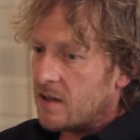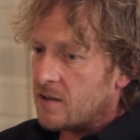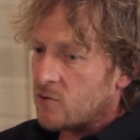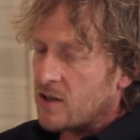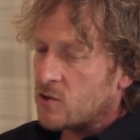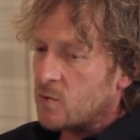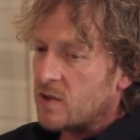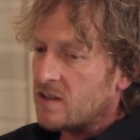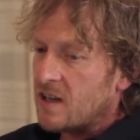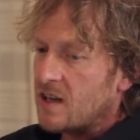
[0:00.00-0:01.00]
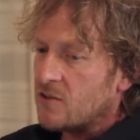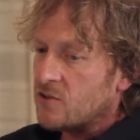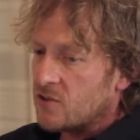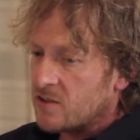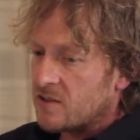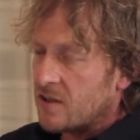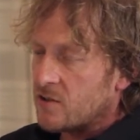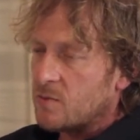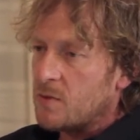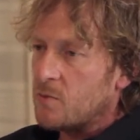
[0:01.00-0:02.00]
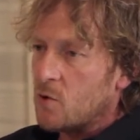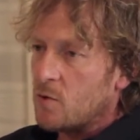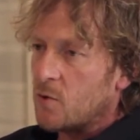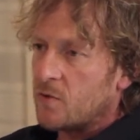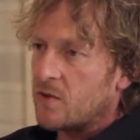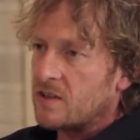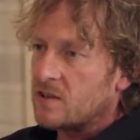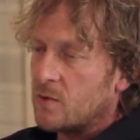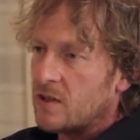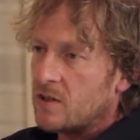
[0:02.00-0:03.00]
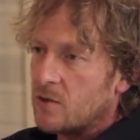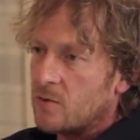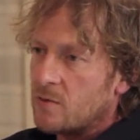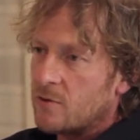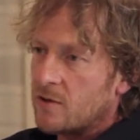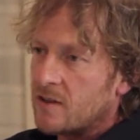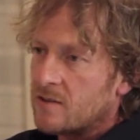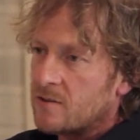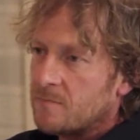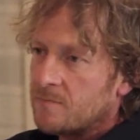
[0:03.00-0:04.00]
interaction with the dealers just tells me more and more things that we can do with the product.